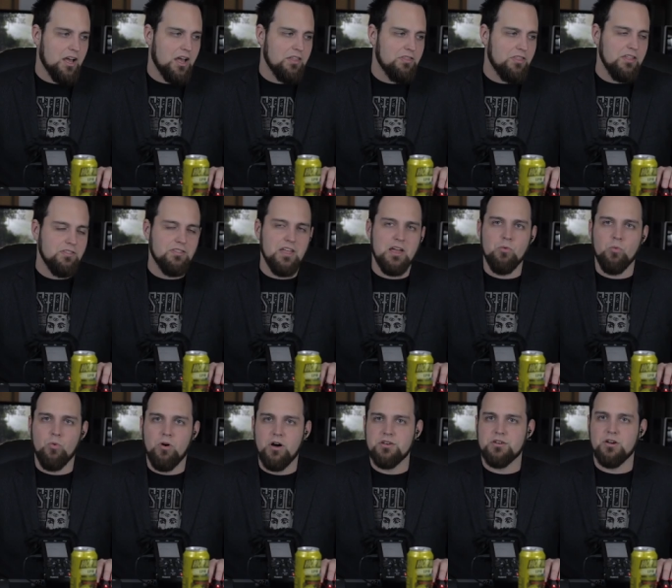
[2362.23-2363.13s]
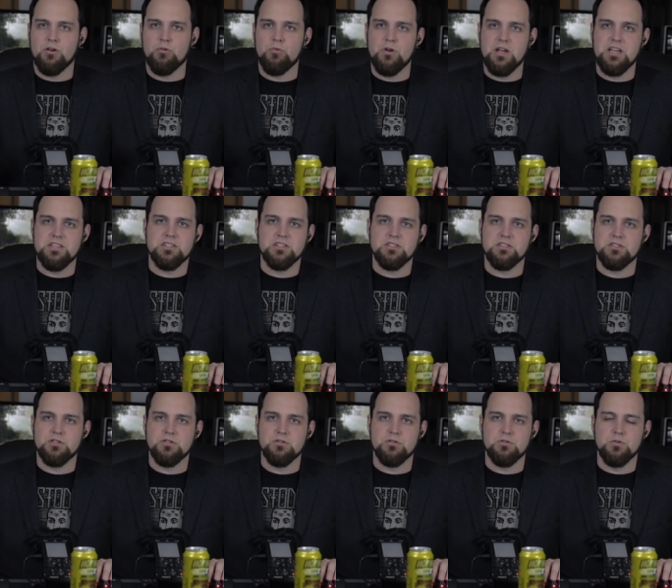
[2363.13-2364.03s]
I think they want a
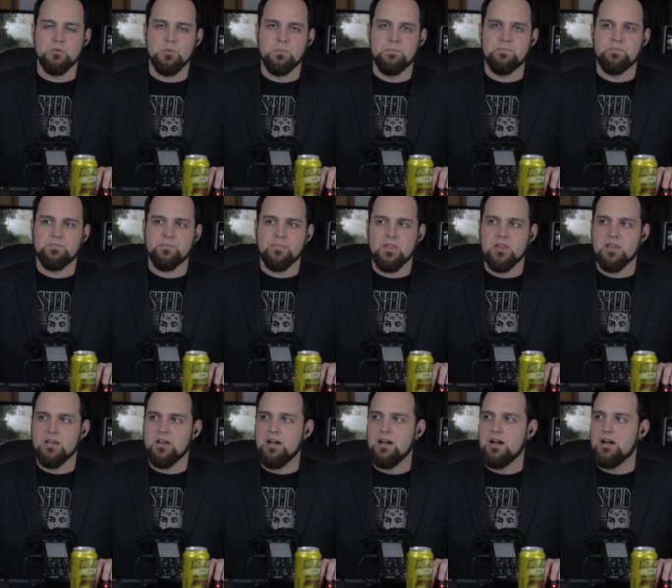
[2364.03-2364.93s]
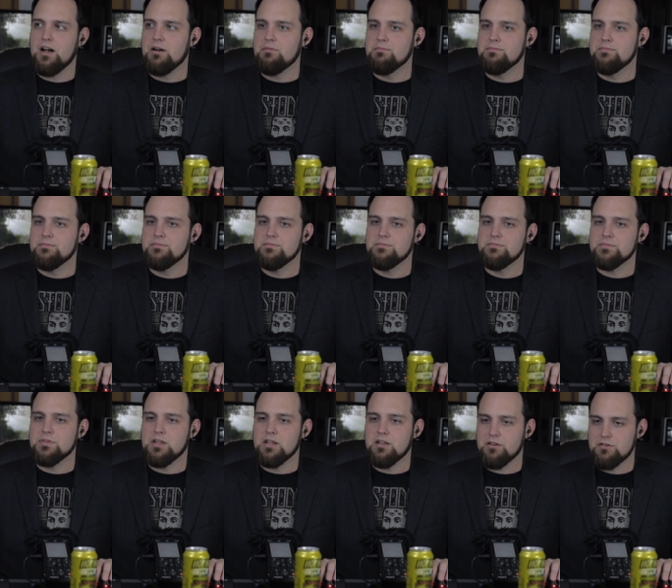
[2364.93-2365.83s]
reason to um,
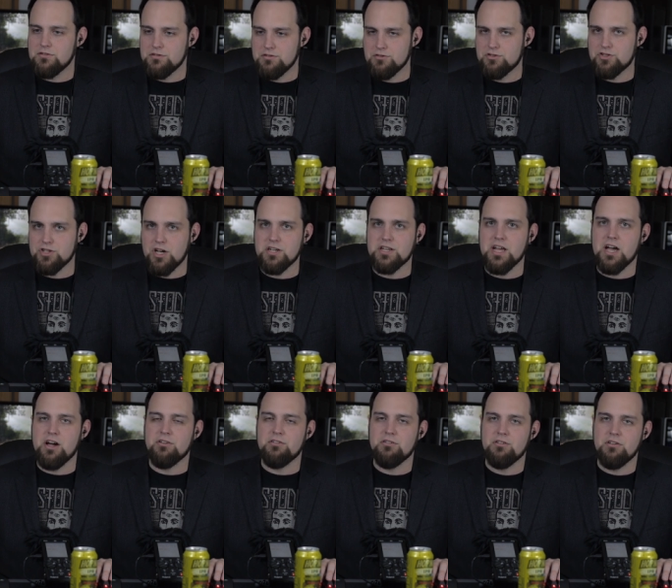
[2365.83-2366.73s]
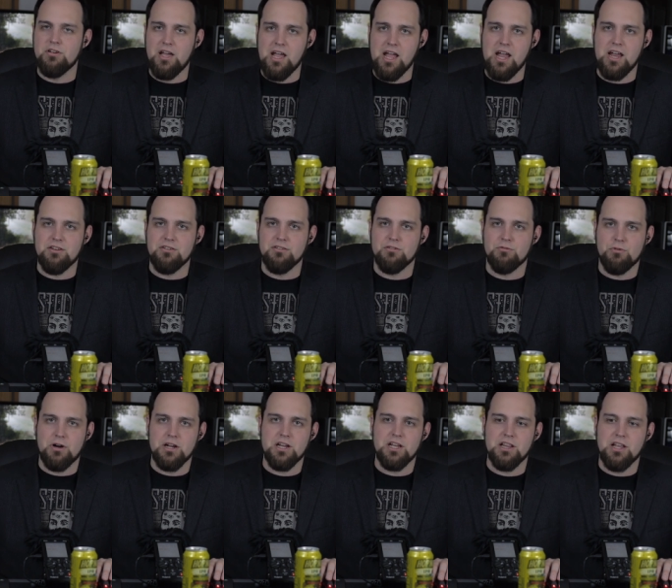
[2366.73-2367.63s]
shut down, hate,
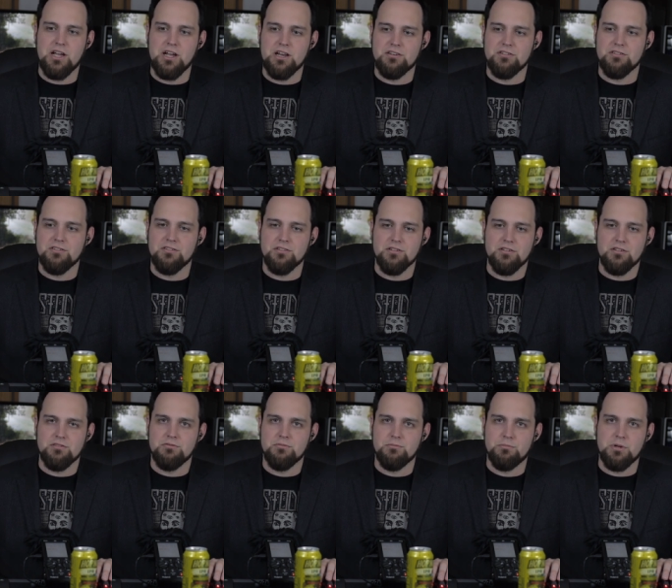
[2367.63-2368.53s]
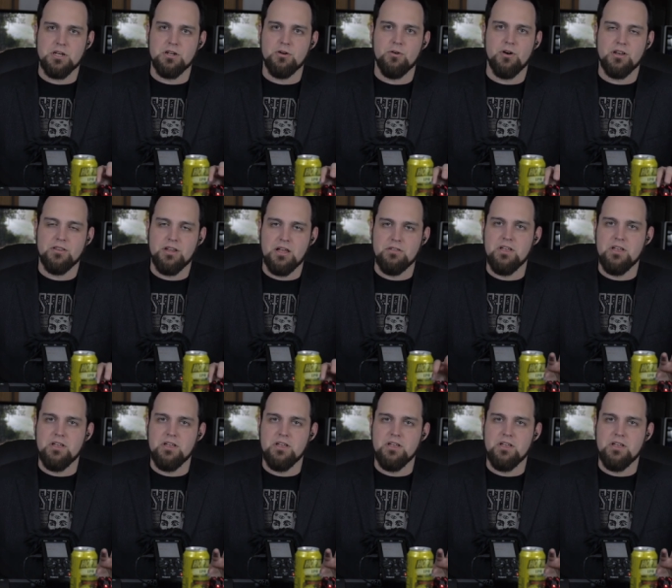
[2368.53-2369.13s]
regulate Bitcoin.